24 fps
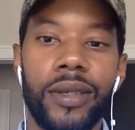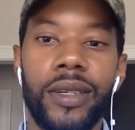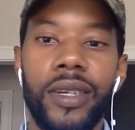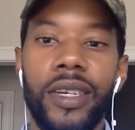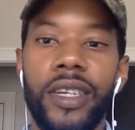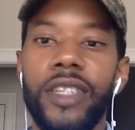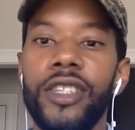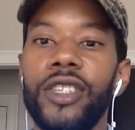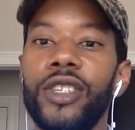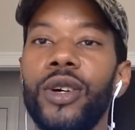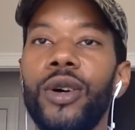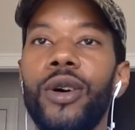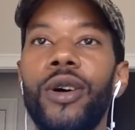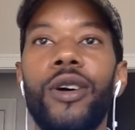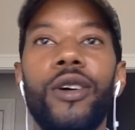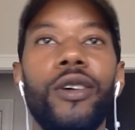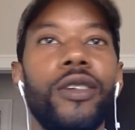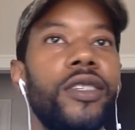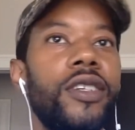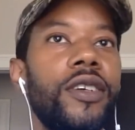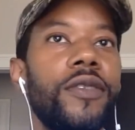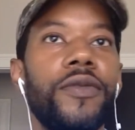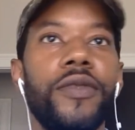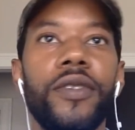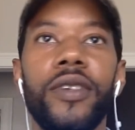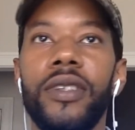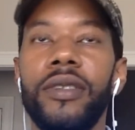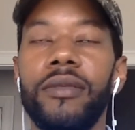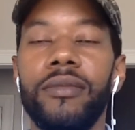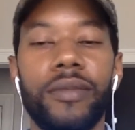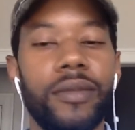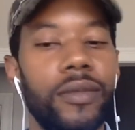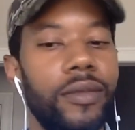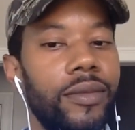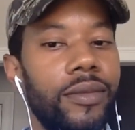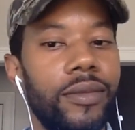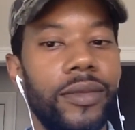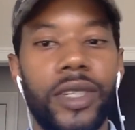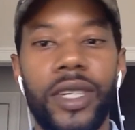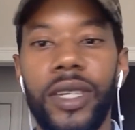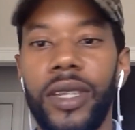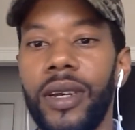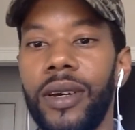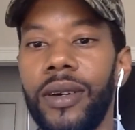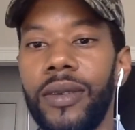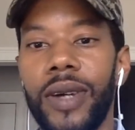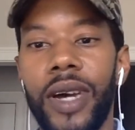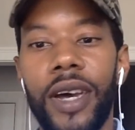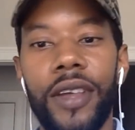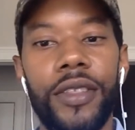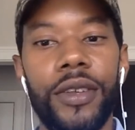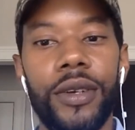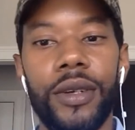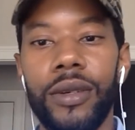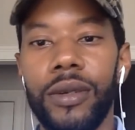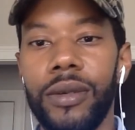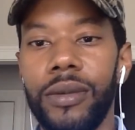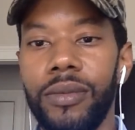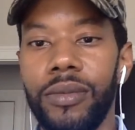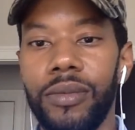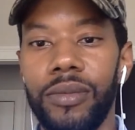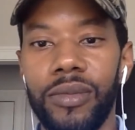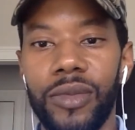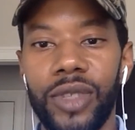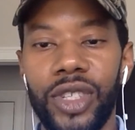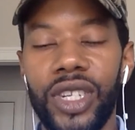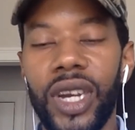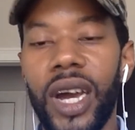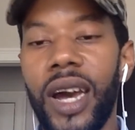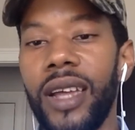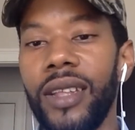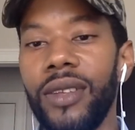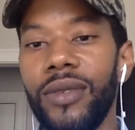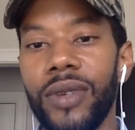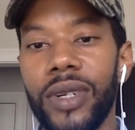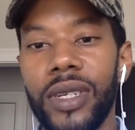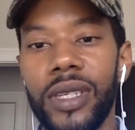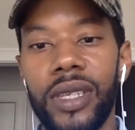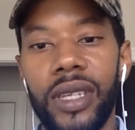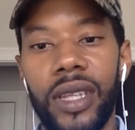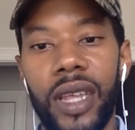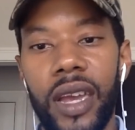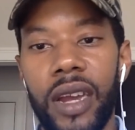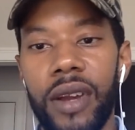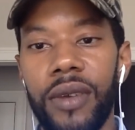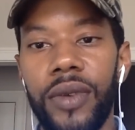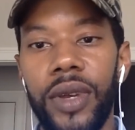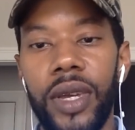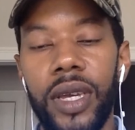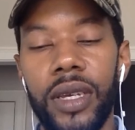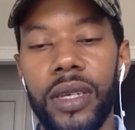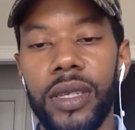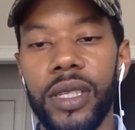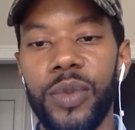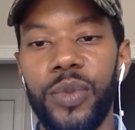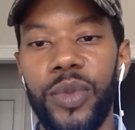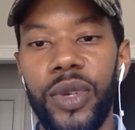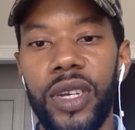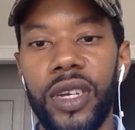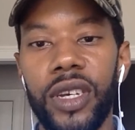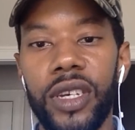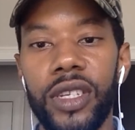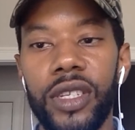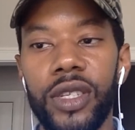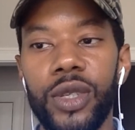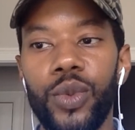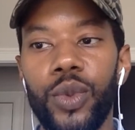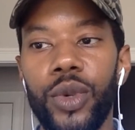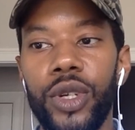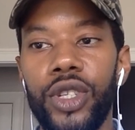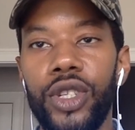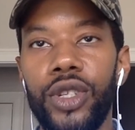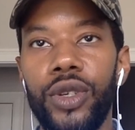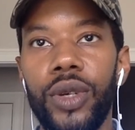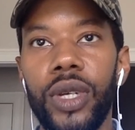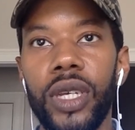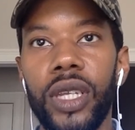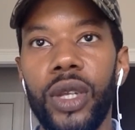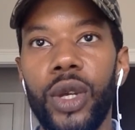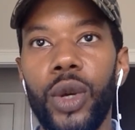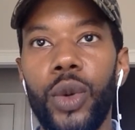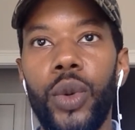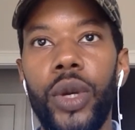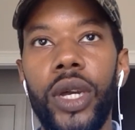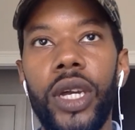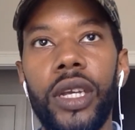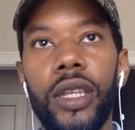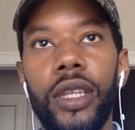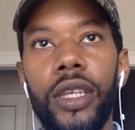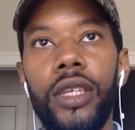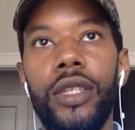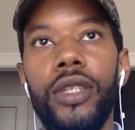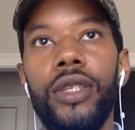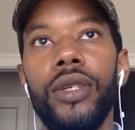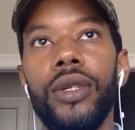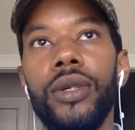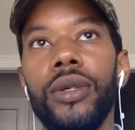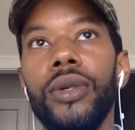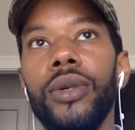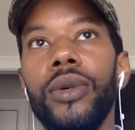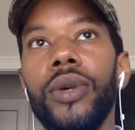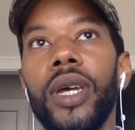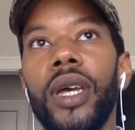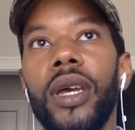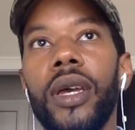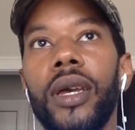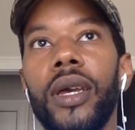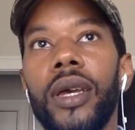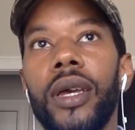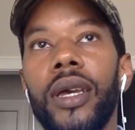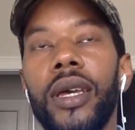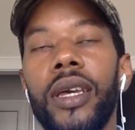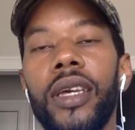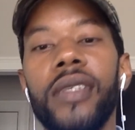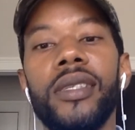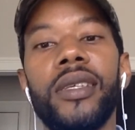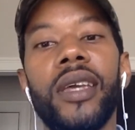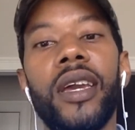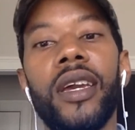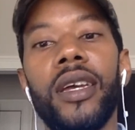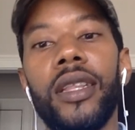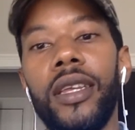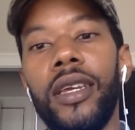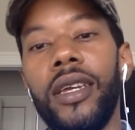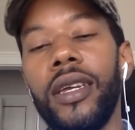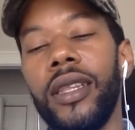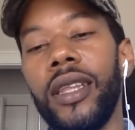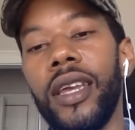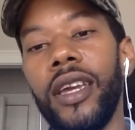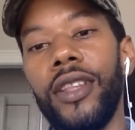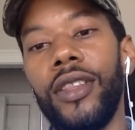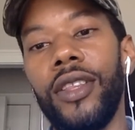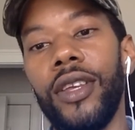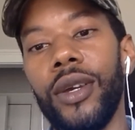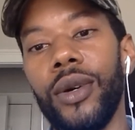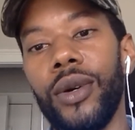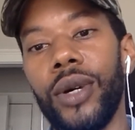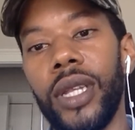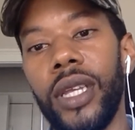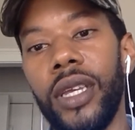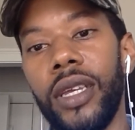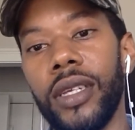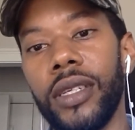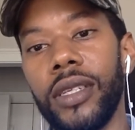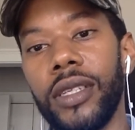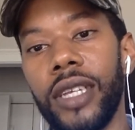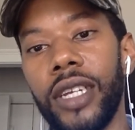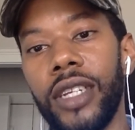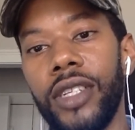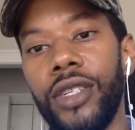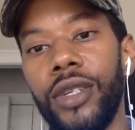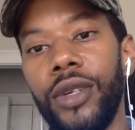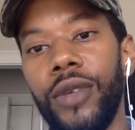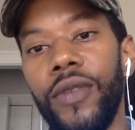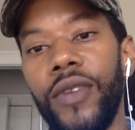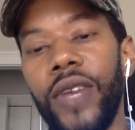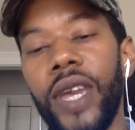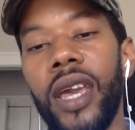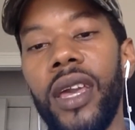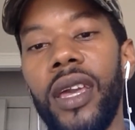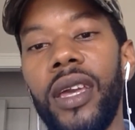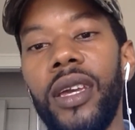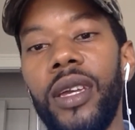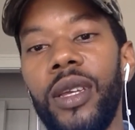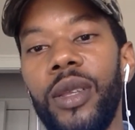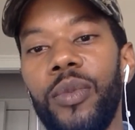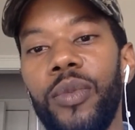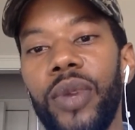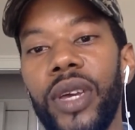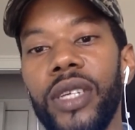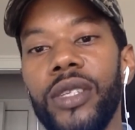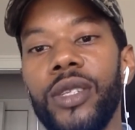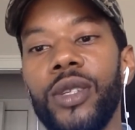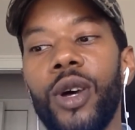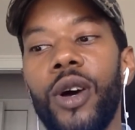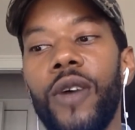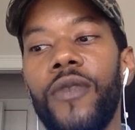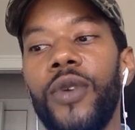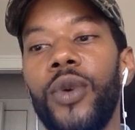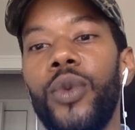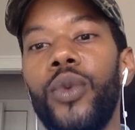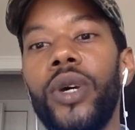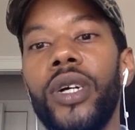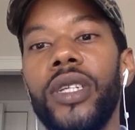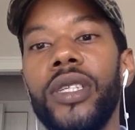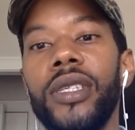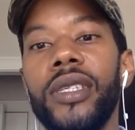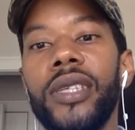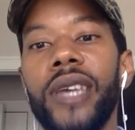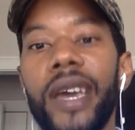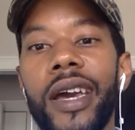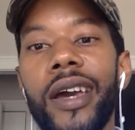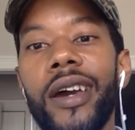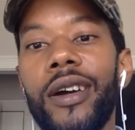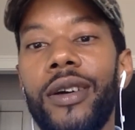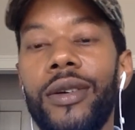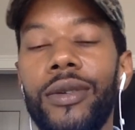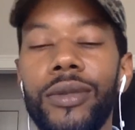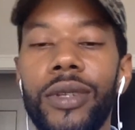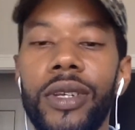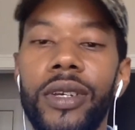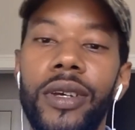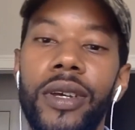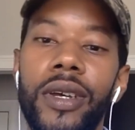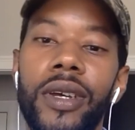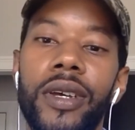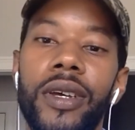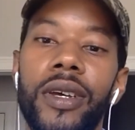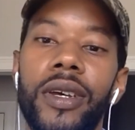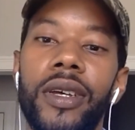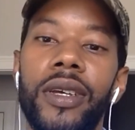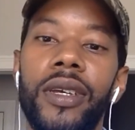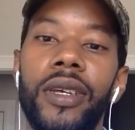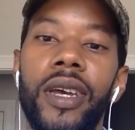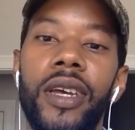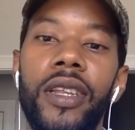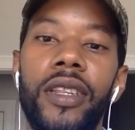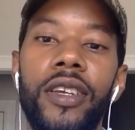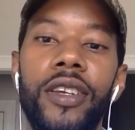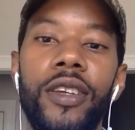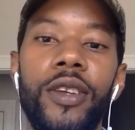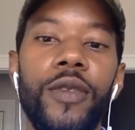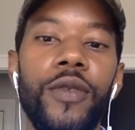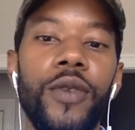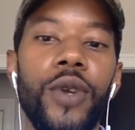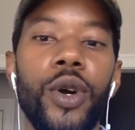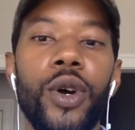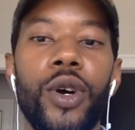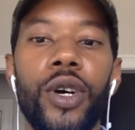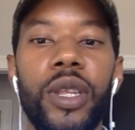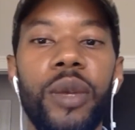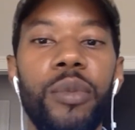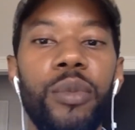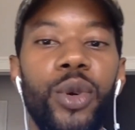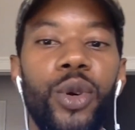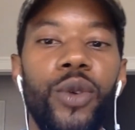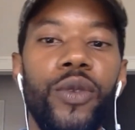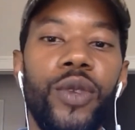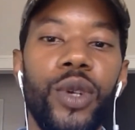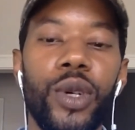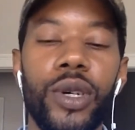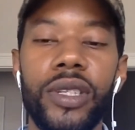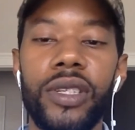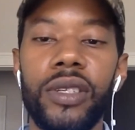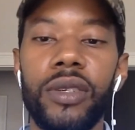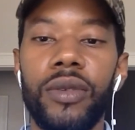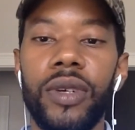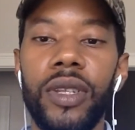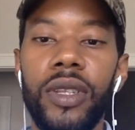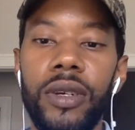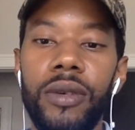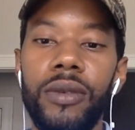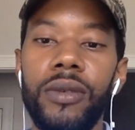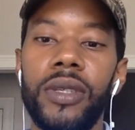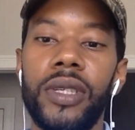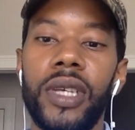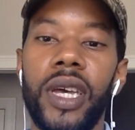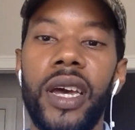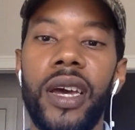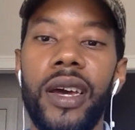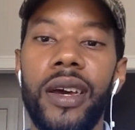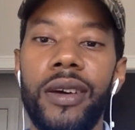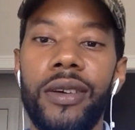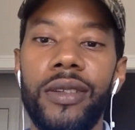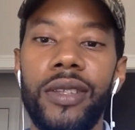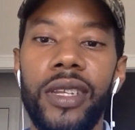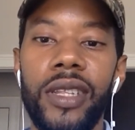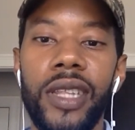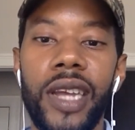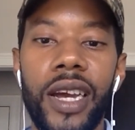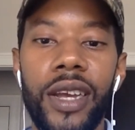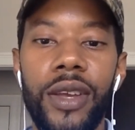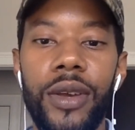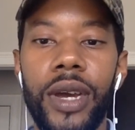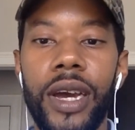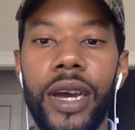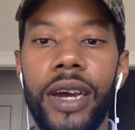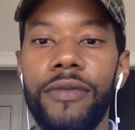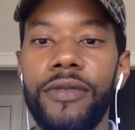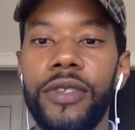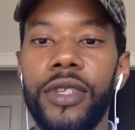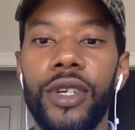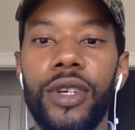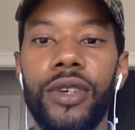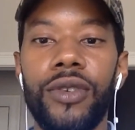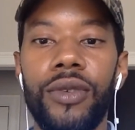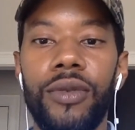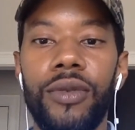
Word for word: into all different, other genres and areas, because what you can quickly do is alienate the audience that you've gained based off of one sound. And then you've gone and moved on to a new sound. And now you have to,